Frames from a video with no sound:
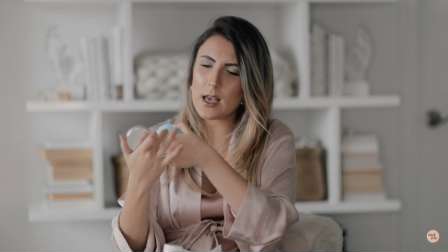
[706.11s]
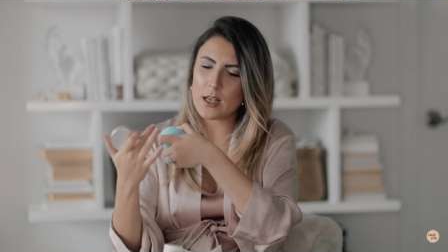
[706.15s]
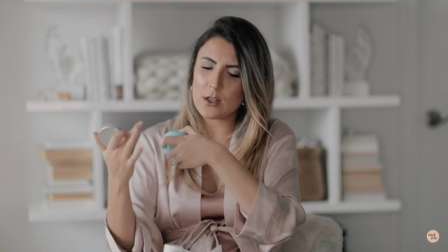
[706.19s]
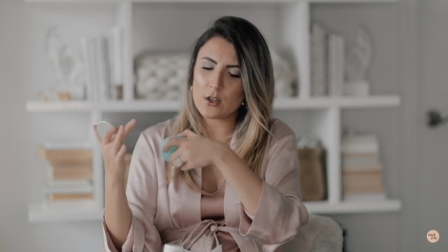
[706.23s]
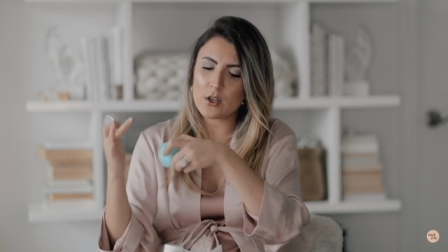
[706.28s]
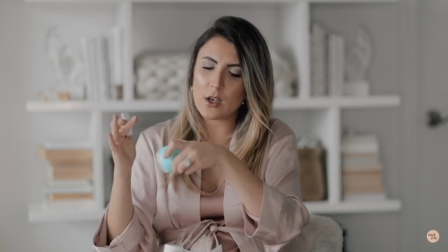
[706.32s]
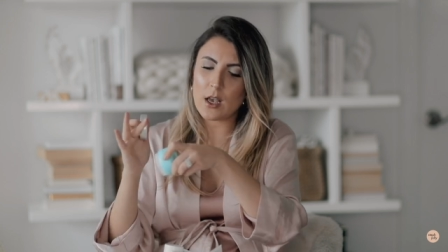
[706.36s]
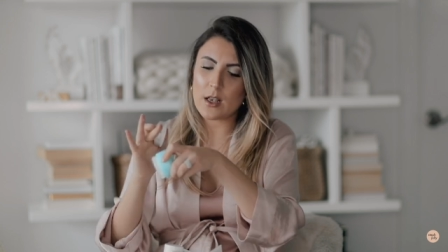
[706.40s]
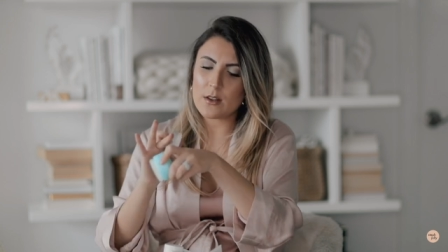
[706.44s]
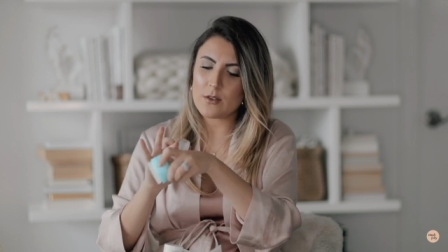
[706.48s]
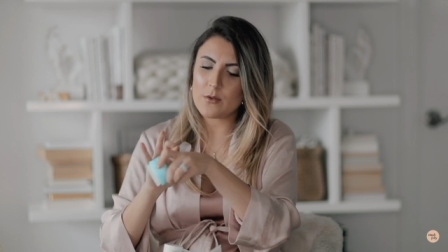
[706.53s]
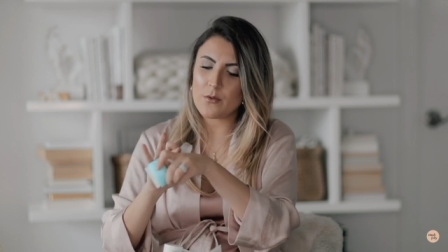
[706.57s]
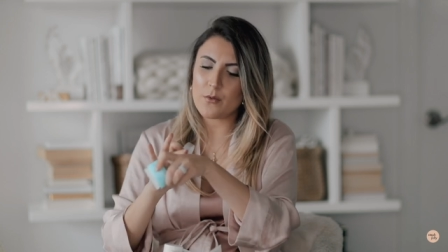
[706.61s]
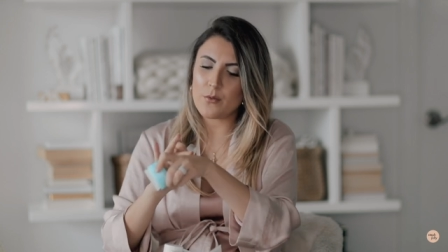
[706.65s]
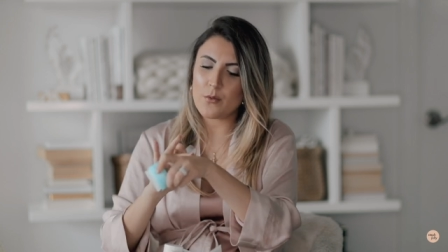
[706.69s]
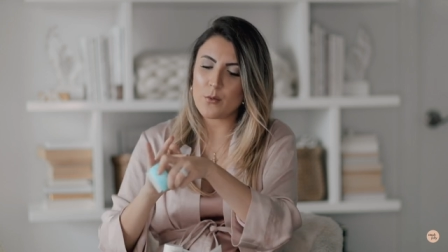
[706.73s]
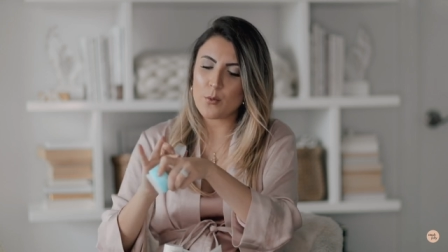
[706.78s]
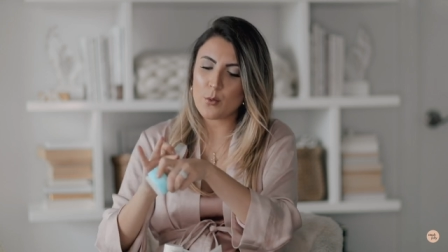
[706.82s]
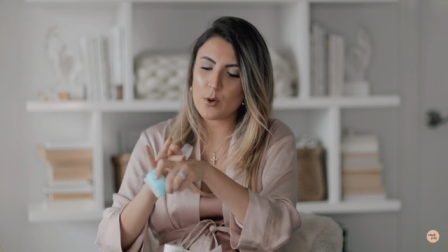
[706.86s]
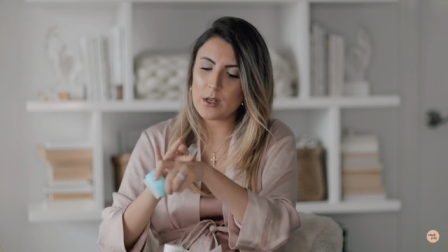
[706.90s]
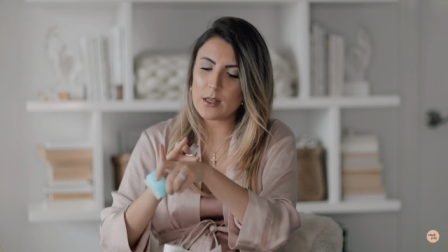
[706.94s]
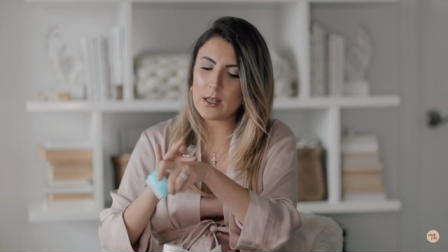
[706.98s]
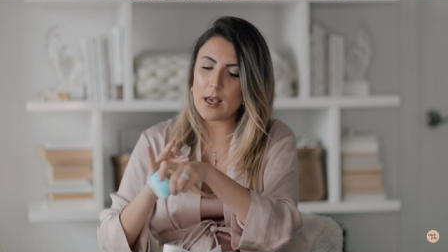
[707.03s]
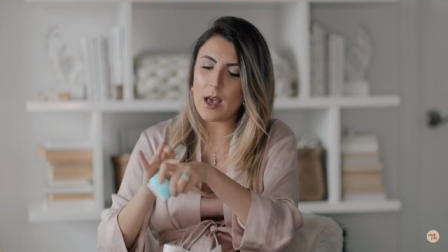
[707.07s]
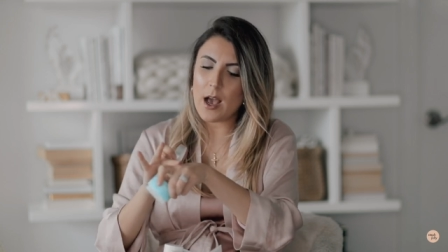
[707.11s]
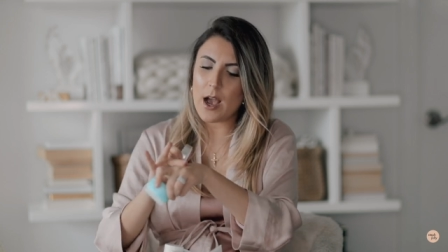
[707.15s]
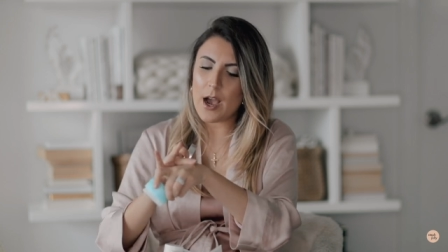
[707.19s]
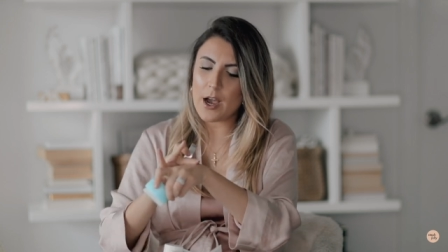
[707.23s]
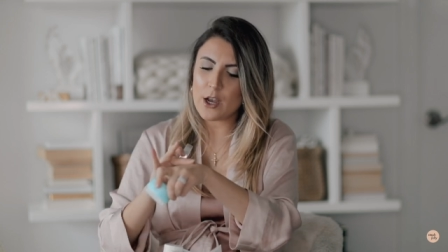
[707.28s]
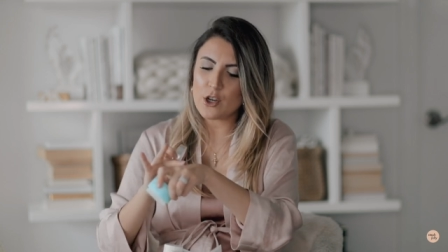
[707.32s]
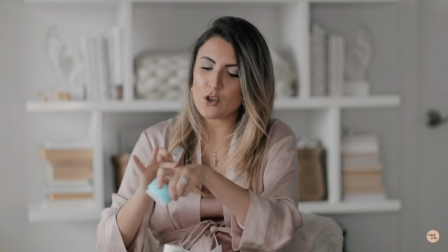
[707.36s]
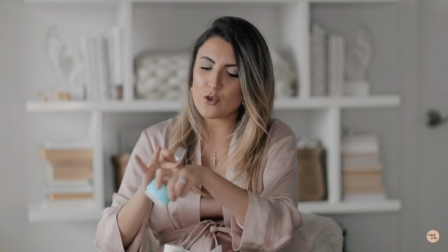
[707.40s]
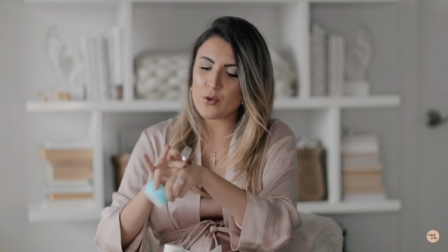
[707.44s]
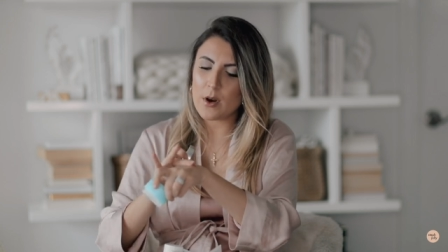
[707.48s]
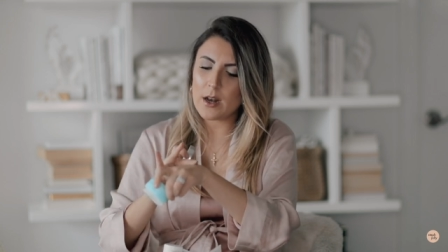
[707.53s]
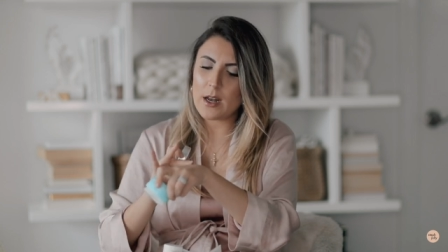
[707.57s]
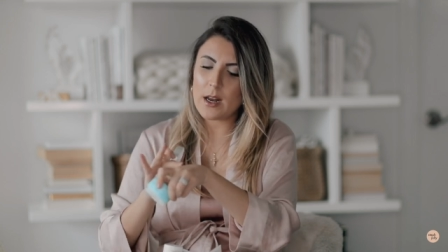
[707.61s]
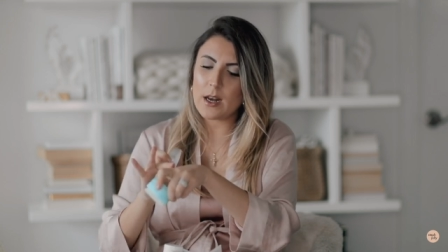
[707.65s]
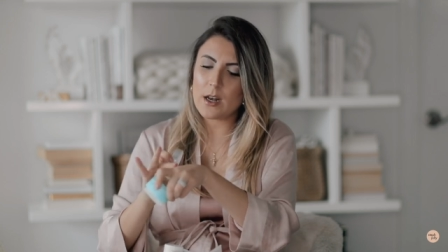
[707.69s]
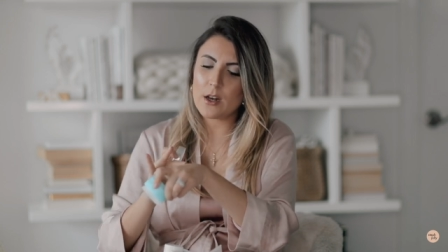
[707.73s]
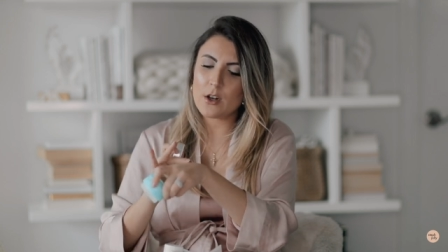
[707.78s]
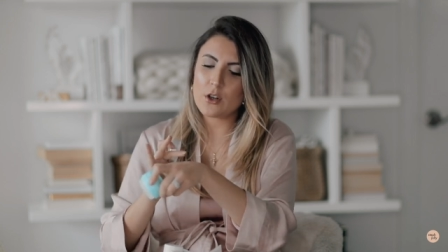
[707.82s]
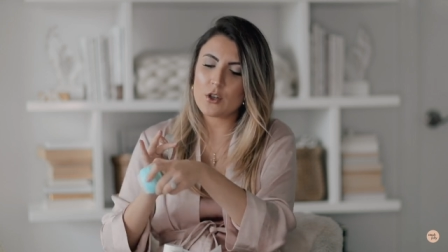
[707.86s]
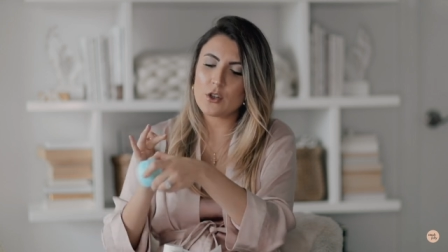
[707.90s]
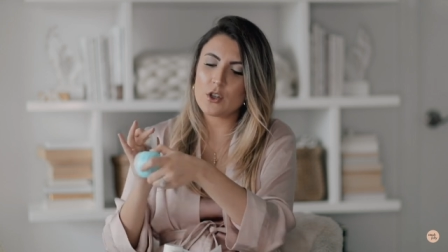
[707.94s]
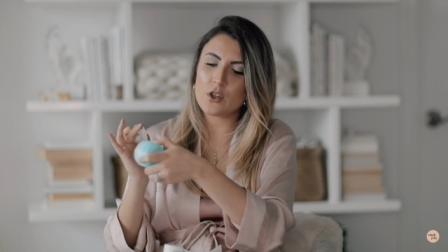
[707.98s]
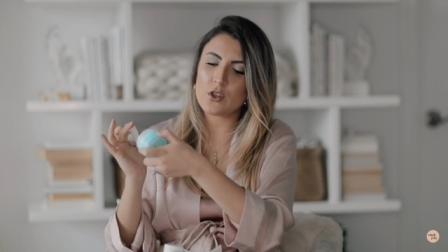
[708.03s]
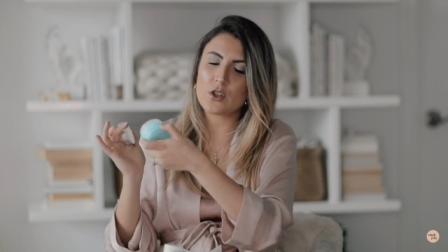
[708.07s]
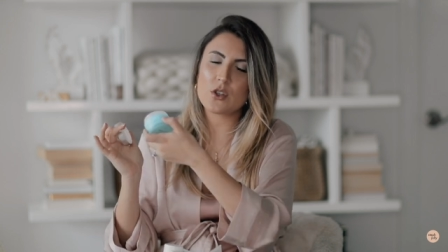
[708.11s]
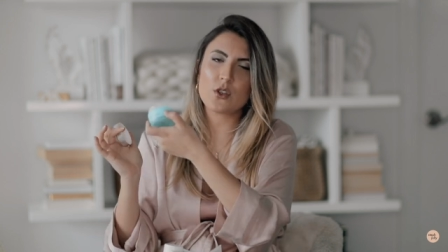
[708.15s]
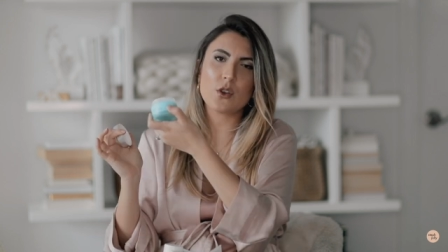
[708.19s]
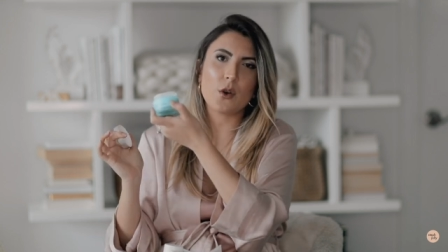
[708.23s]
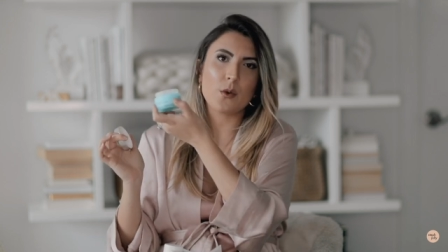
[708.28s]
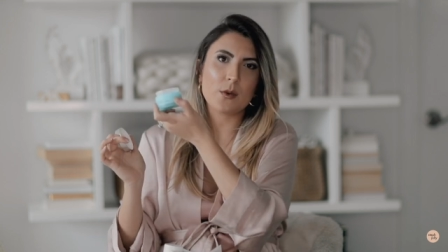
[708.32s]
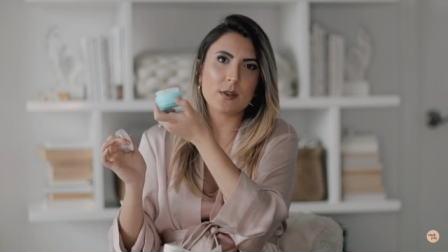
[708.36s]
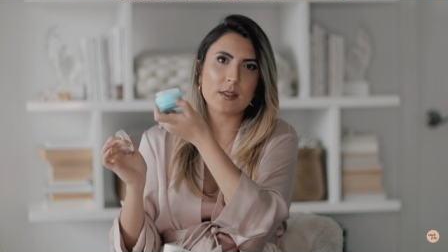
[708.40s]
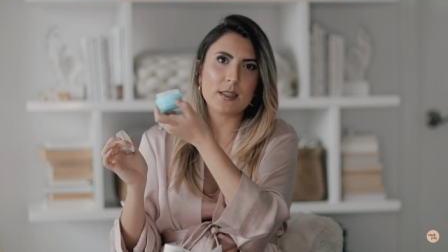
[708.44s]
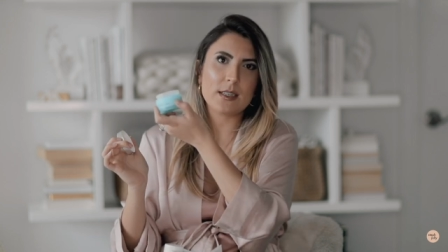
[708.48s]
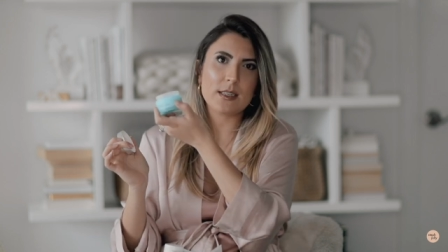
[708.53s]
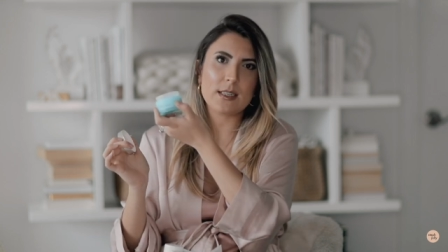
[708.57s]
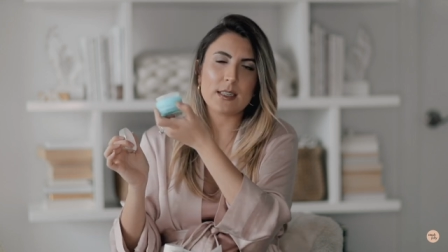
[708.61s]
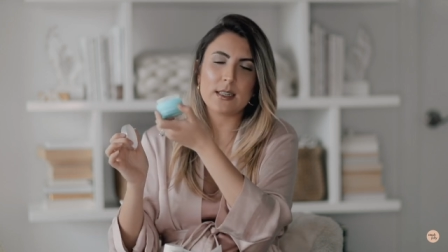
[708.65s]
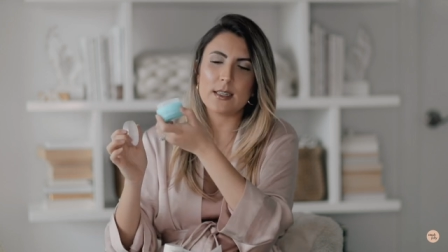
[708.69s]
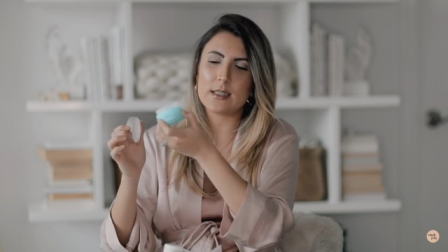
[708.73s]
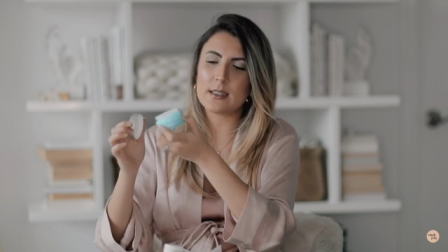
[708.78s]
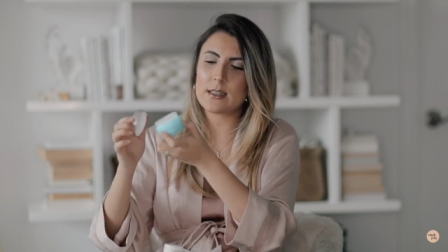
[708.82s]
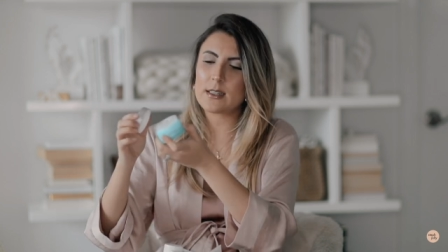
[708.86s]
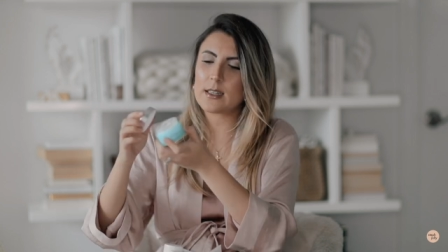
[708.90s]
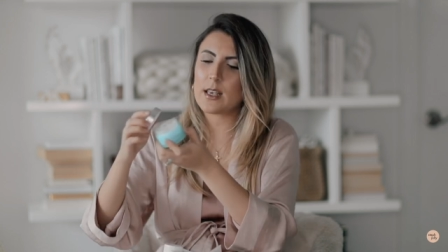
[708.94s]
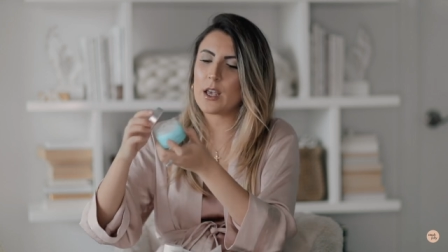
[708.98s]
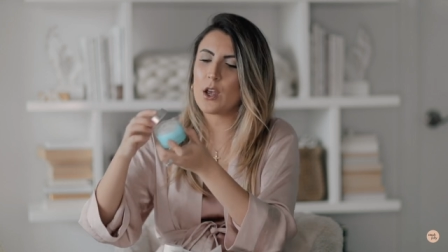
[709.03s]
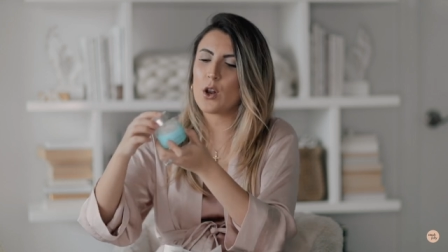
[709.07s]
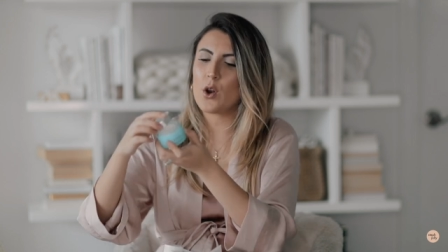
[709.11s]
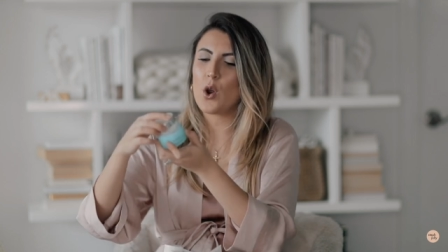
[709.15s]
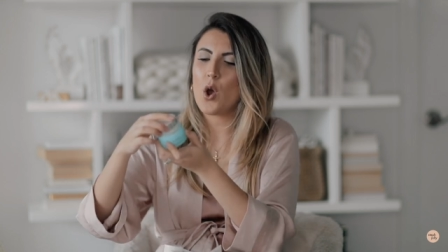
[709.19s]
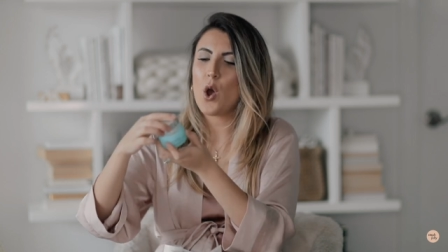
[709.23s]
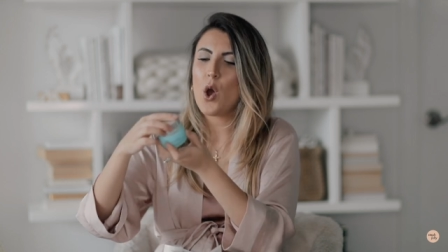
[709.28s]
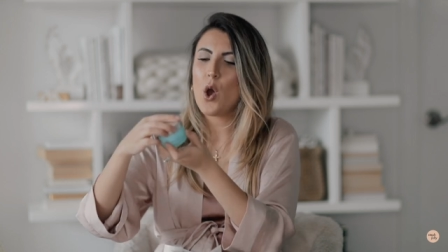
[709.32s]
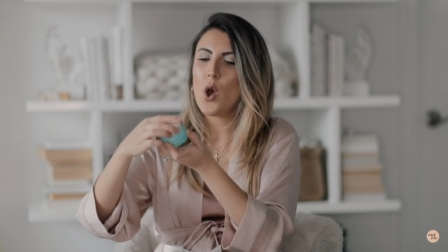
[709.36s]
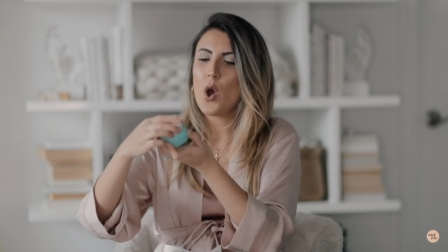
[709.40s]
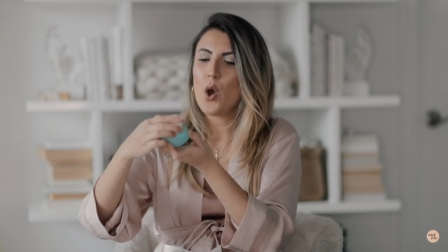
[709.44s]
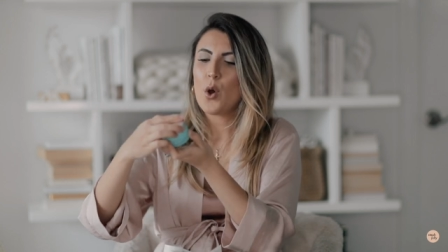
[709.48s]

It, it's really hydrating and just soaks into the skin